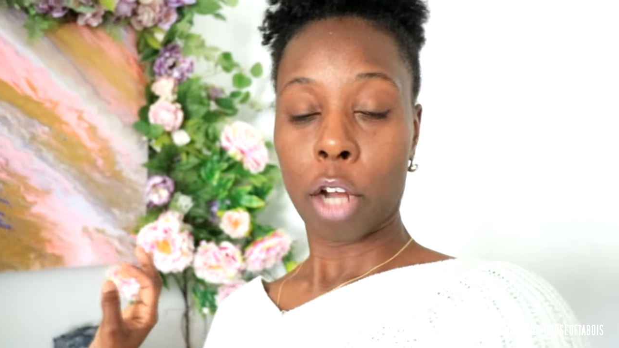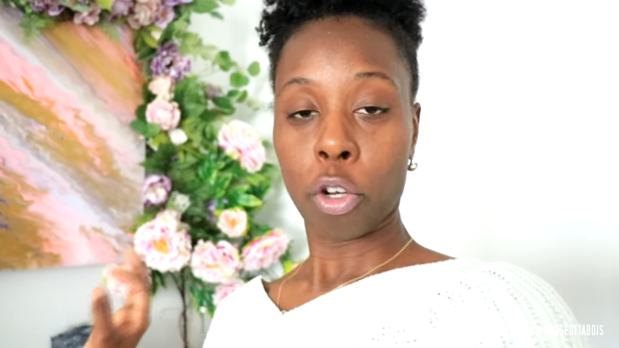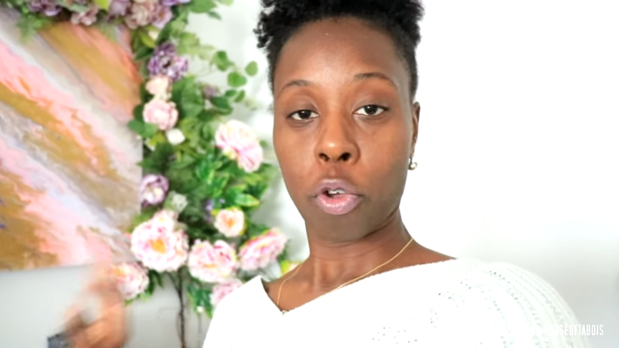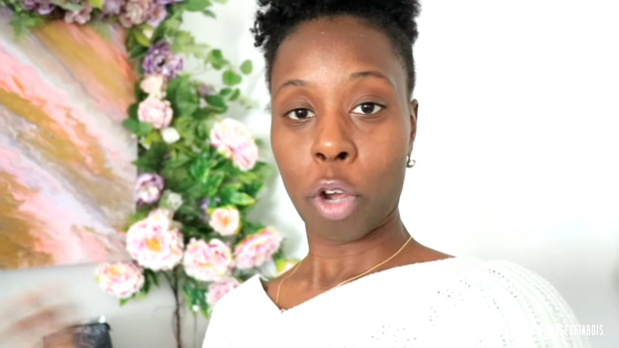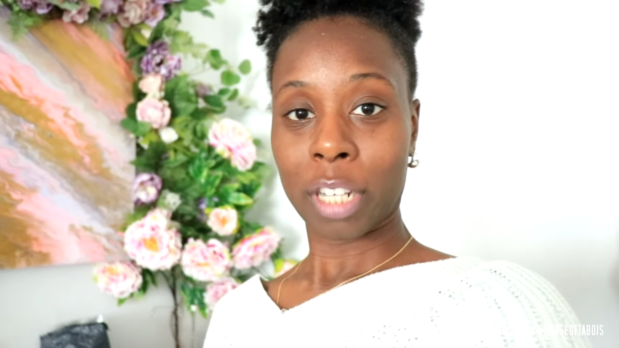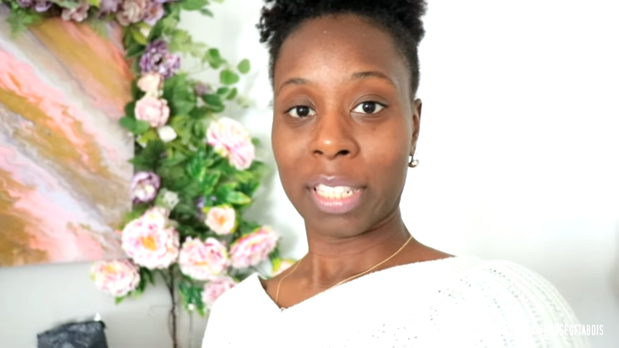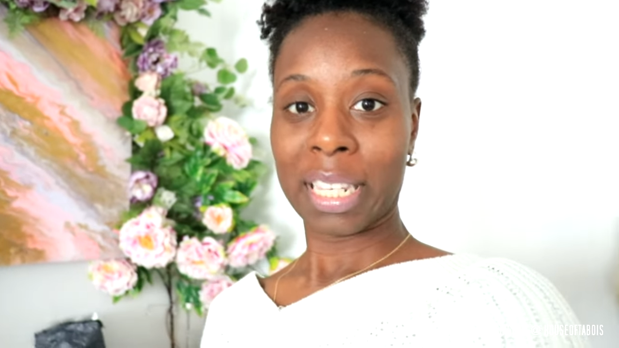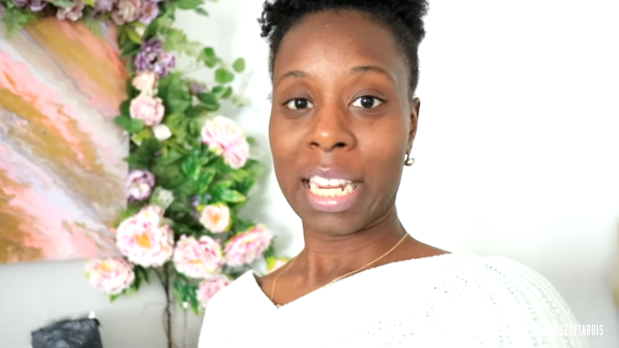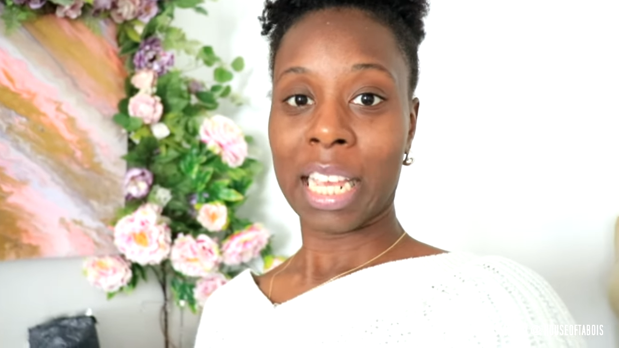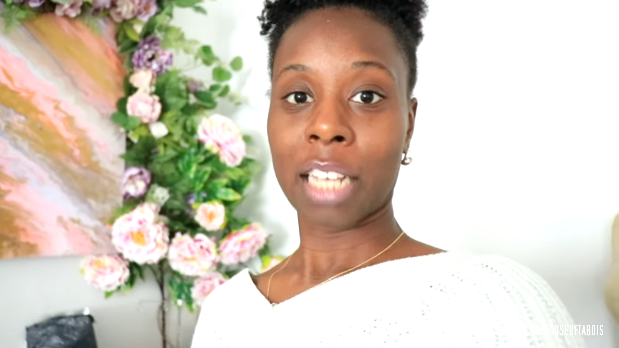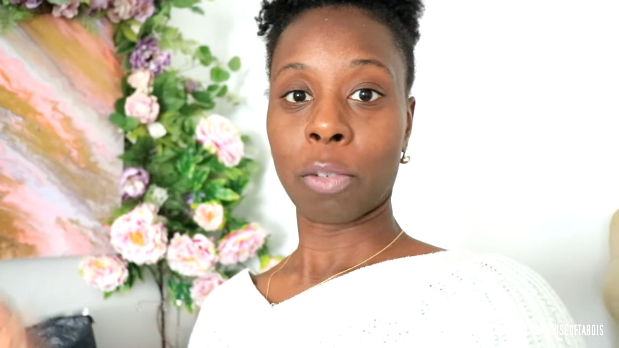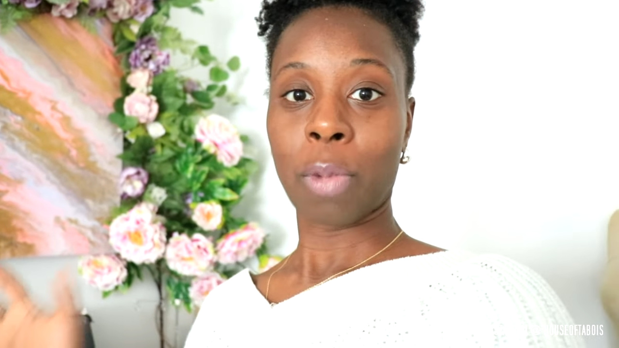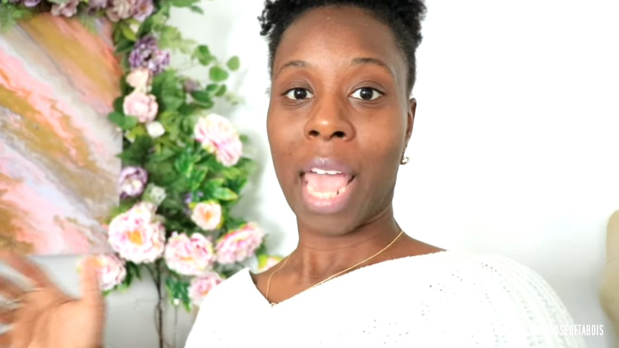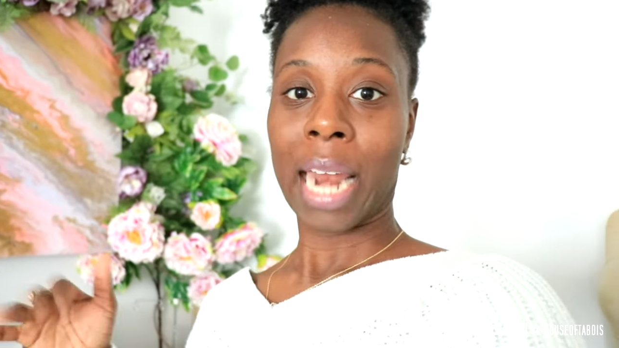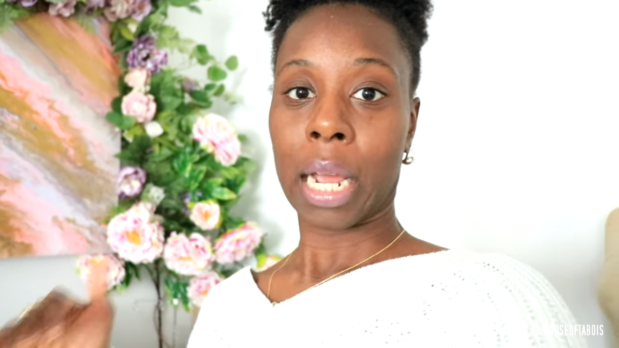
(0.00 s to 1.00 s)
New York City
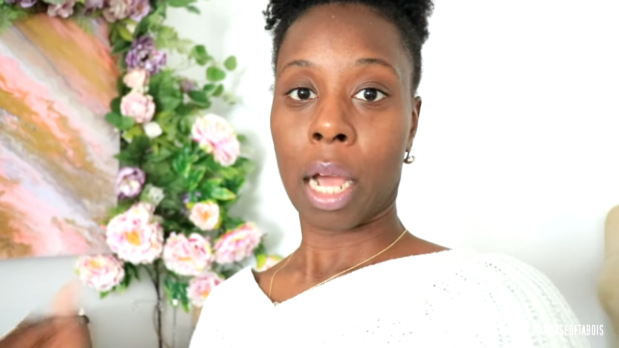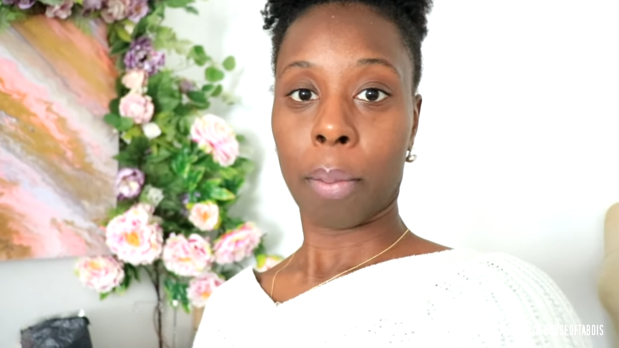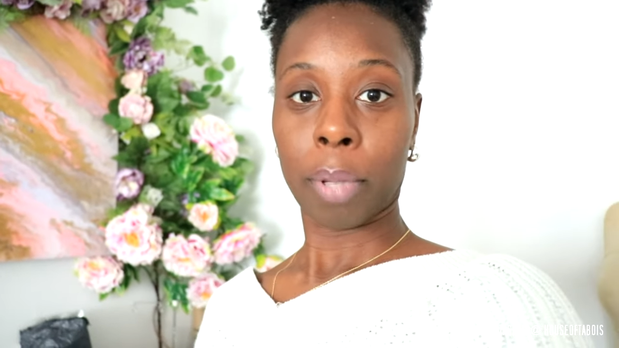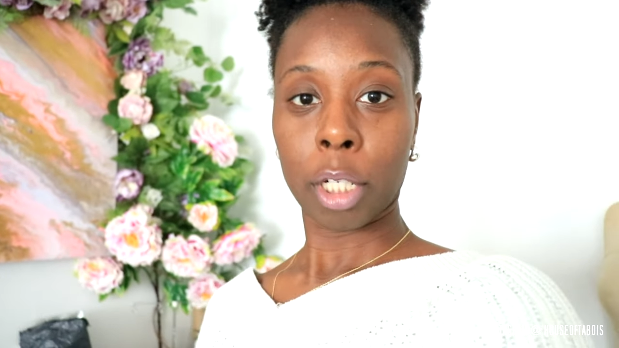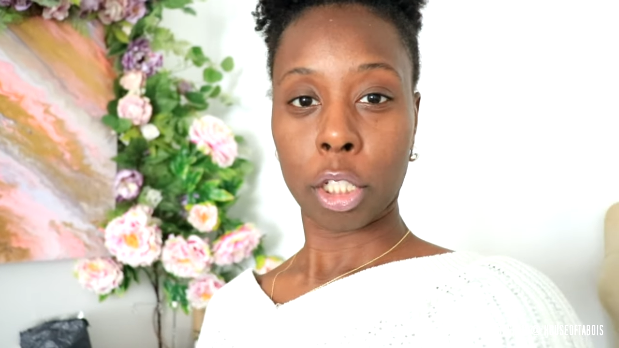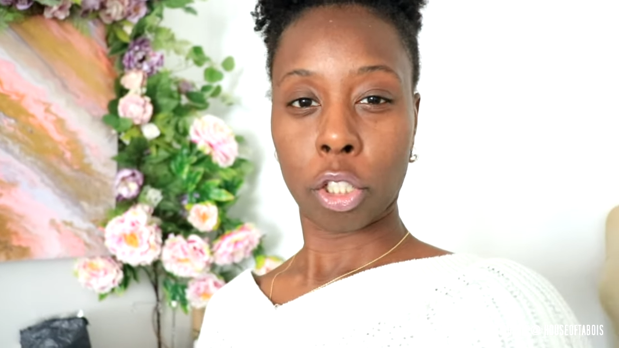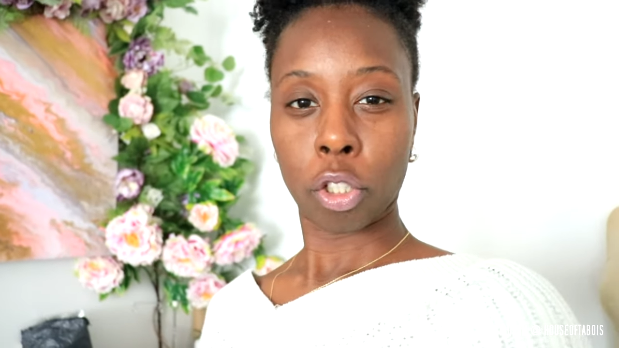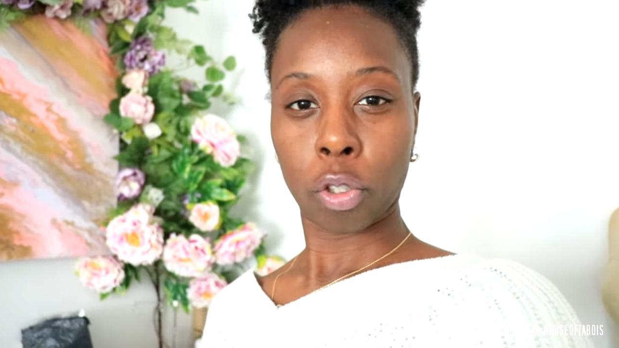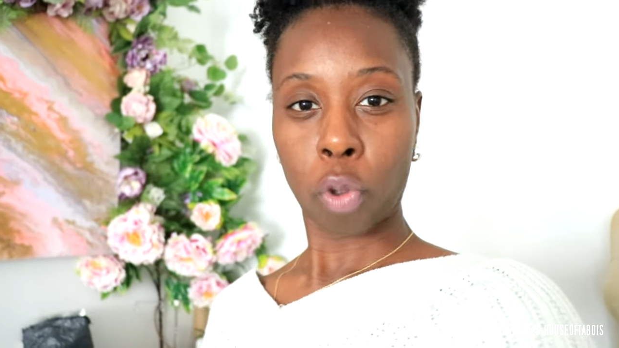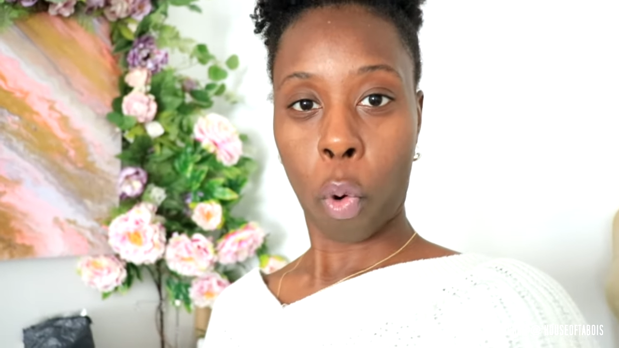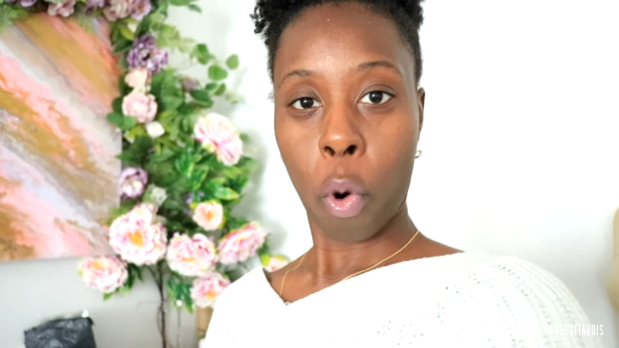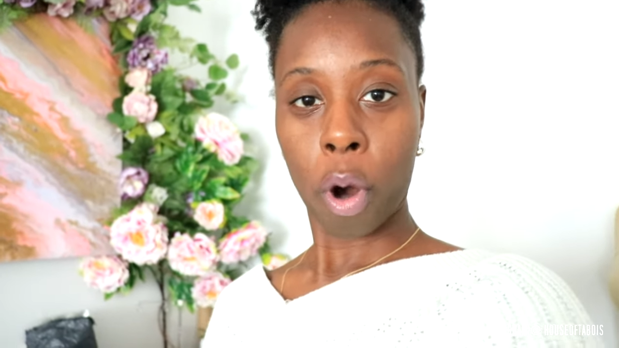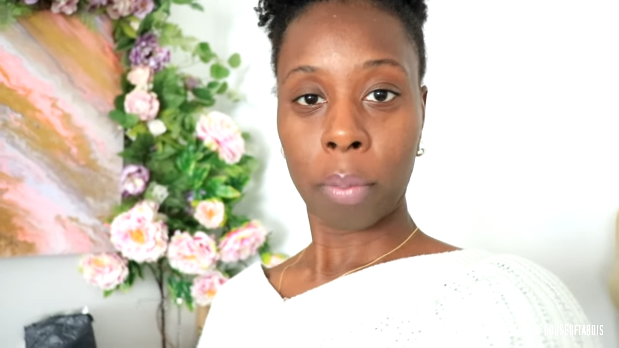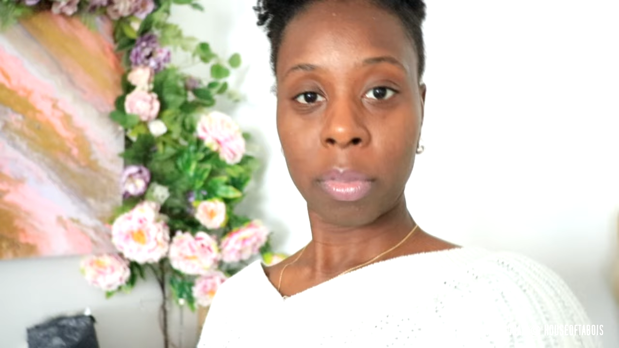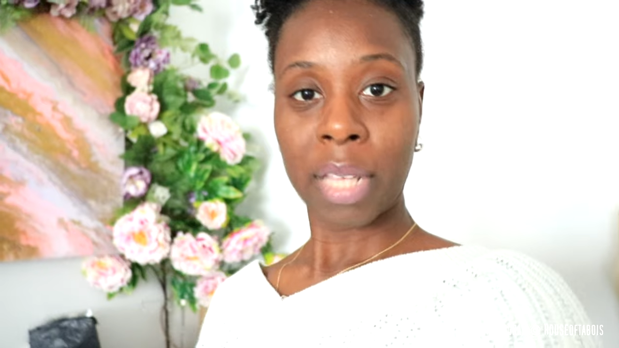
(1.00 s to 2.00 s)
because we had a couple of
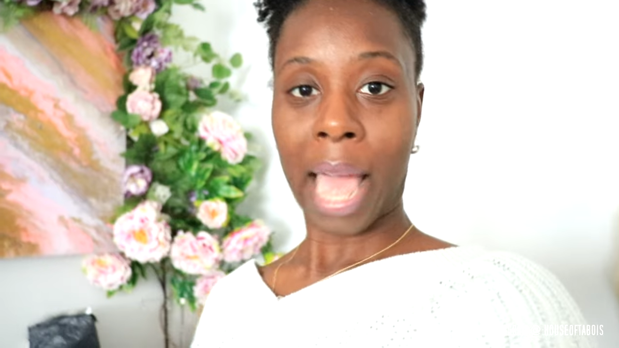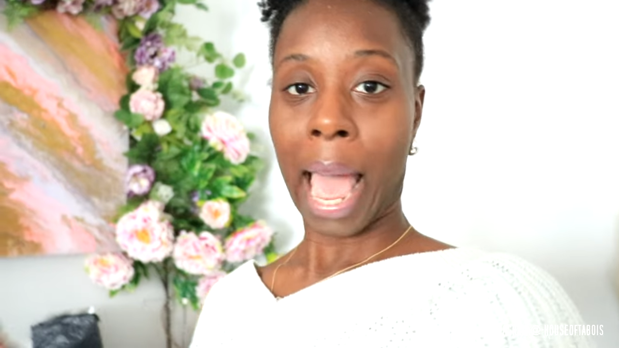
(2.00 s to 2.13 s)
storms